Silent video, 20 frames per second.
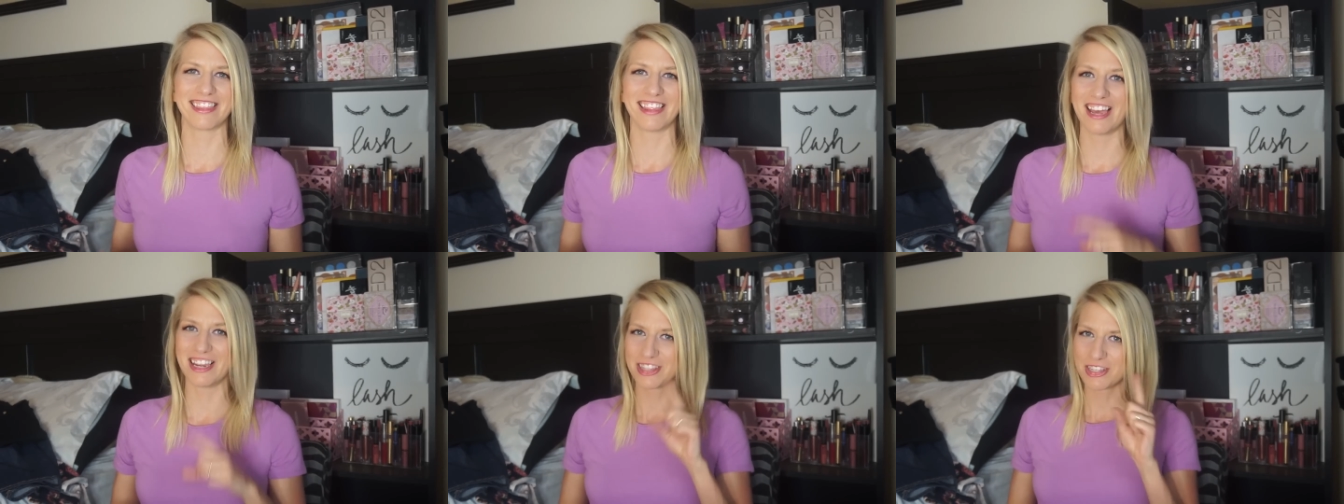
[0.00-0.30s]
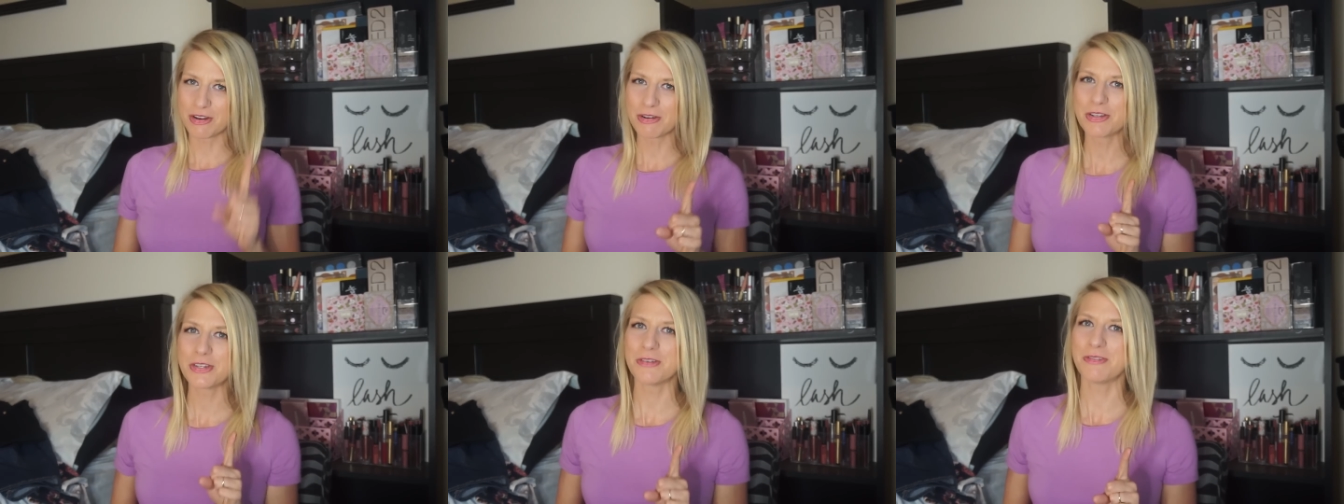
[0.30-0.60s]
Like,
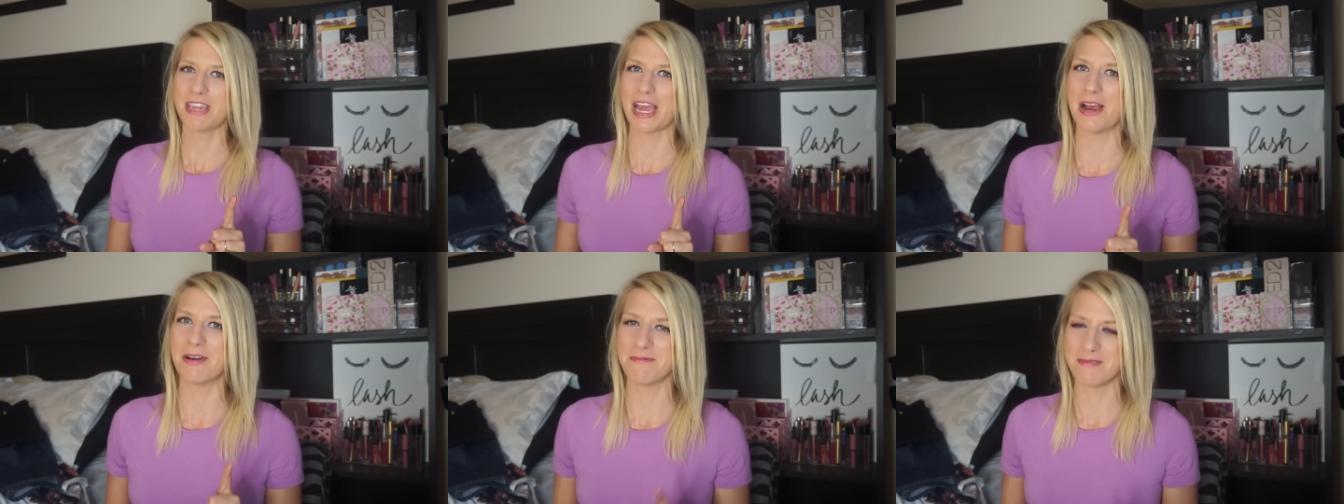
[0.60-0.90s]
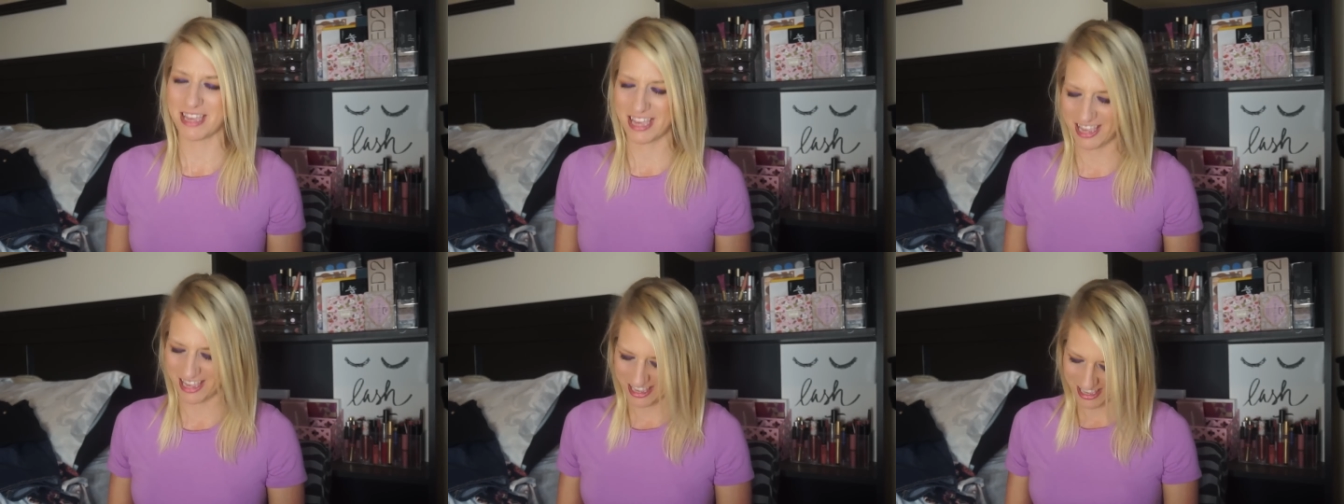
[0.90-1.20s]
don't you doubt
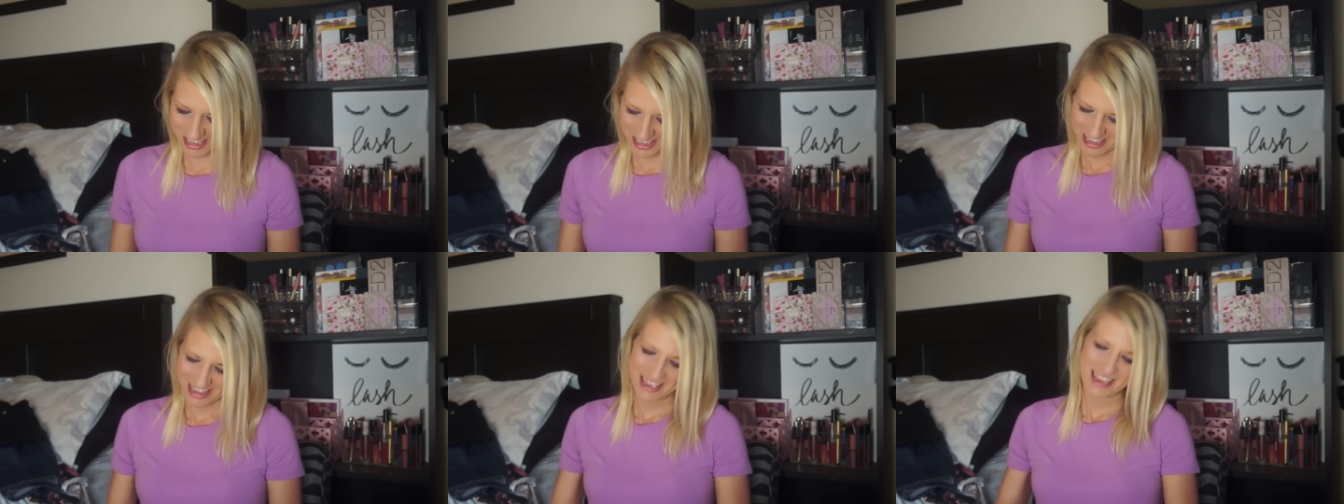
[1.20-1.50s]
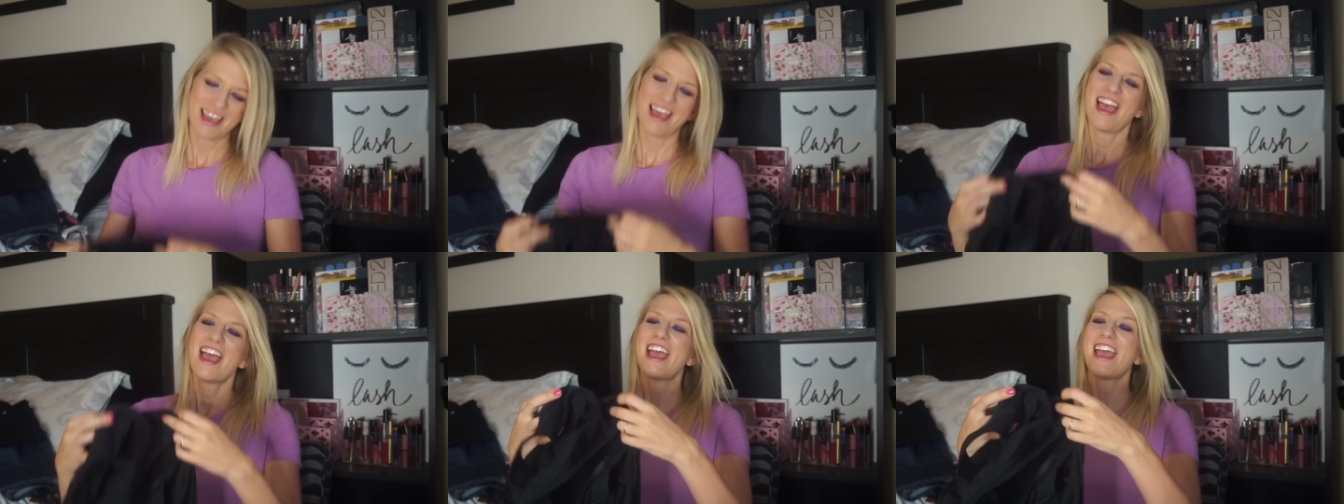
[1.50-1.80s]
me.
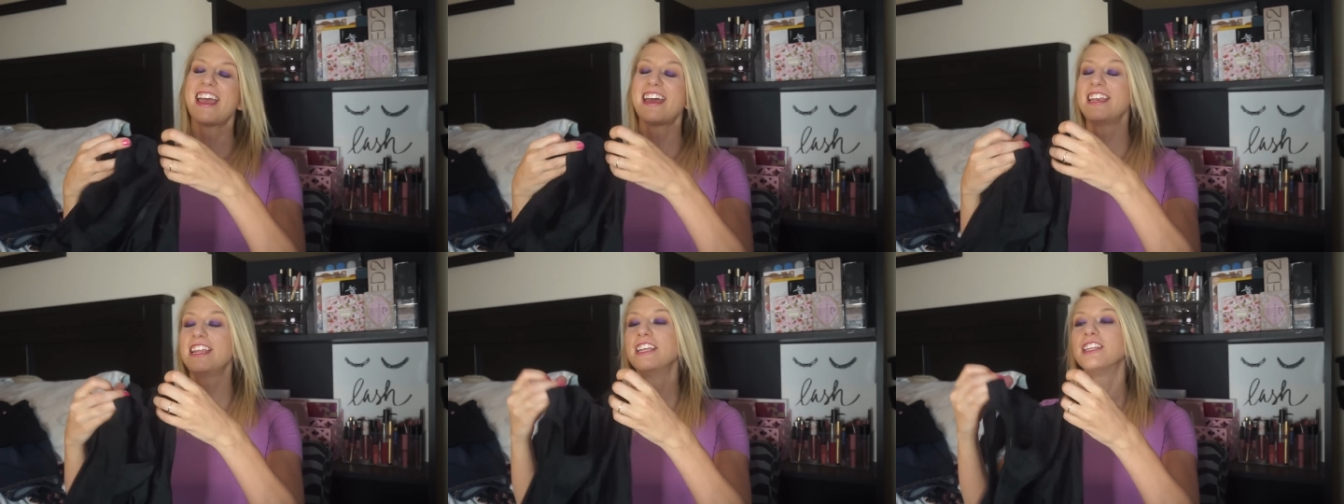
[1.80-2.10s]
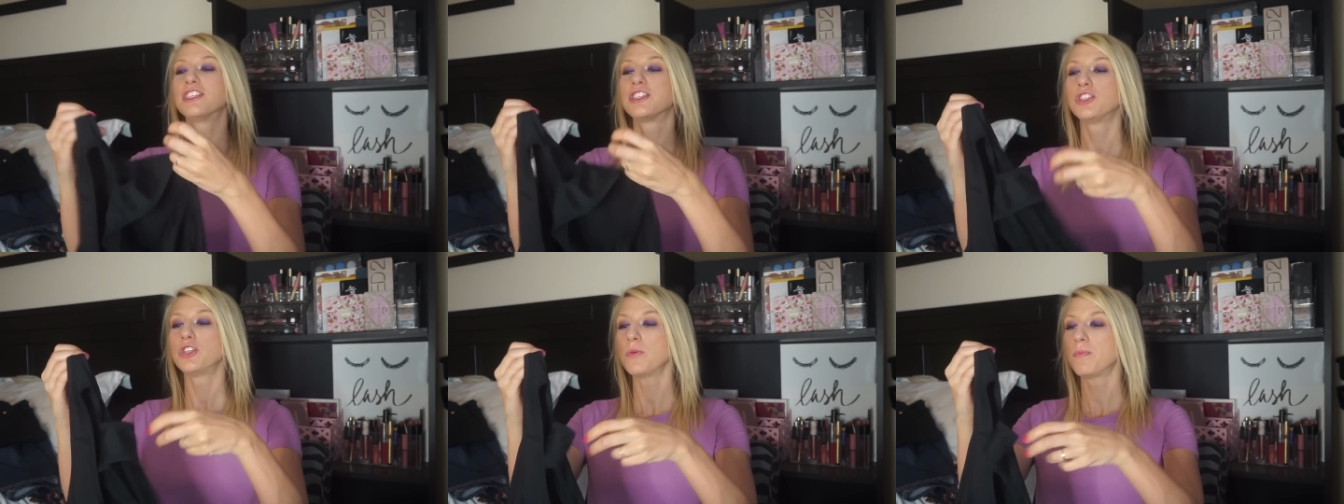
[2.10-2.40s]
And
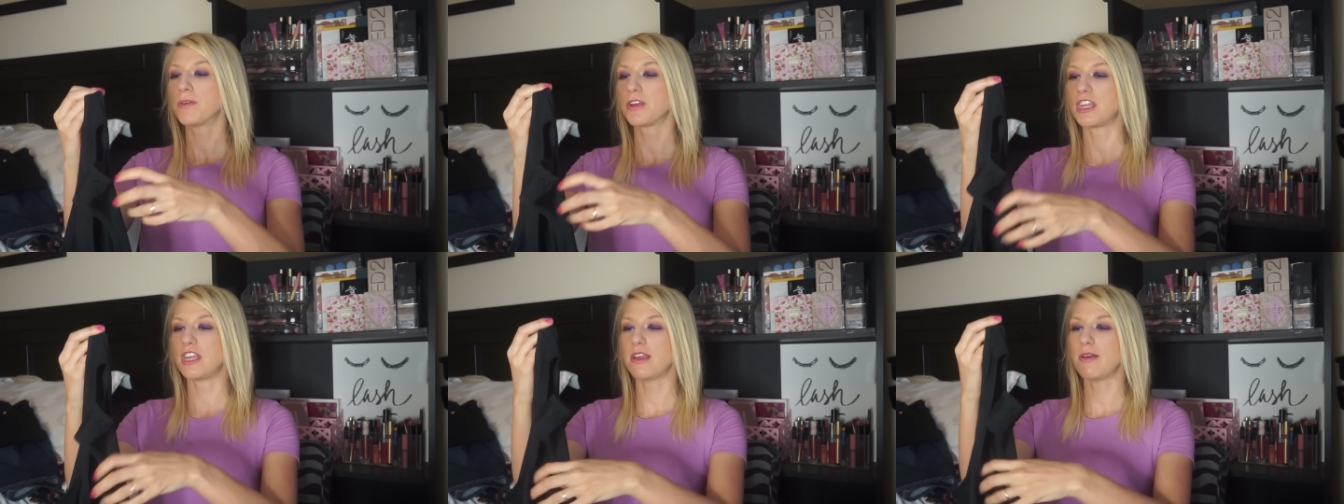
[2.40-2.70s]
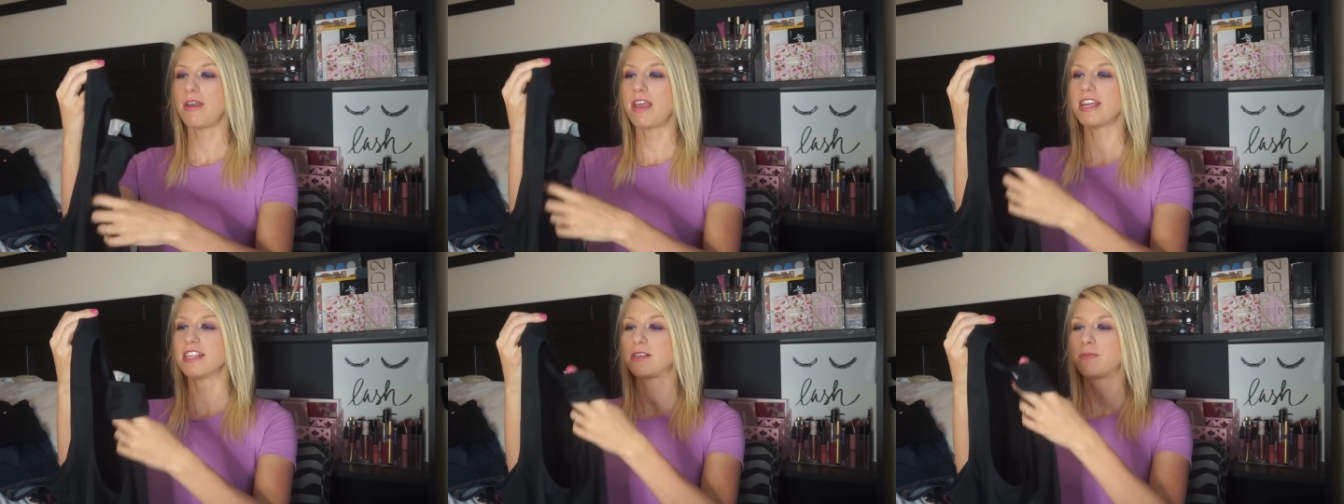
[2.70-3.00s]
it's super
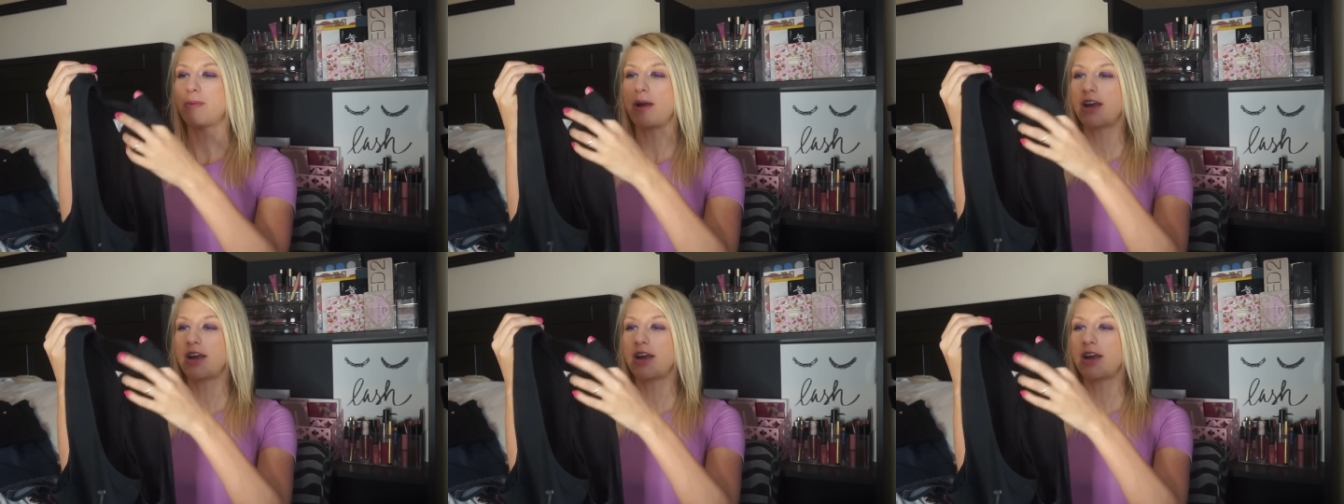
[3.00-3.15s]
cute. It's